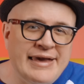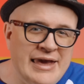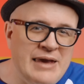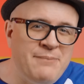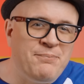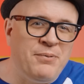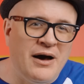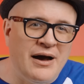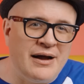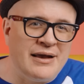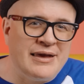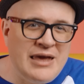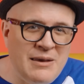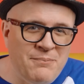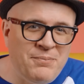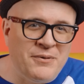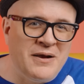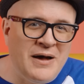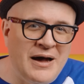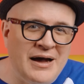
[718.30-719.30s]
Keep On
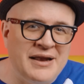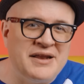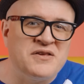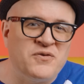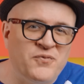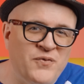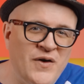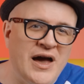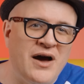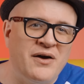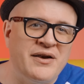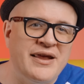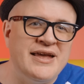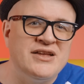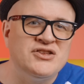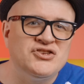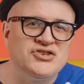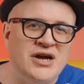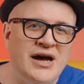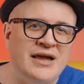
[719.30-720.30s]
Keepin' On is found
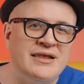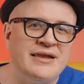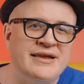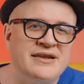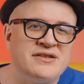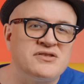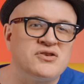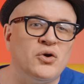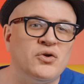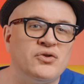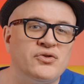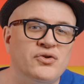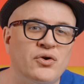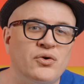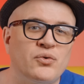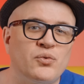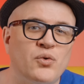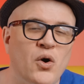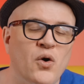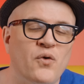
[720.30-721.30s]
in John Lennon's Old
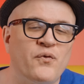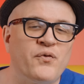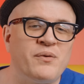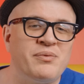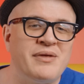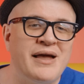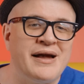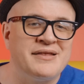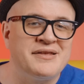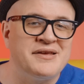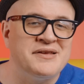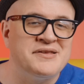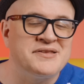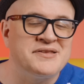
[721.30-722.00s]
Dirt Road from nineteen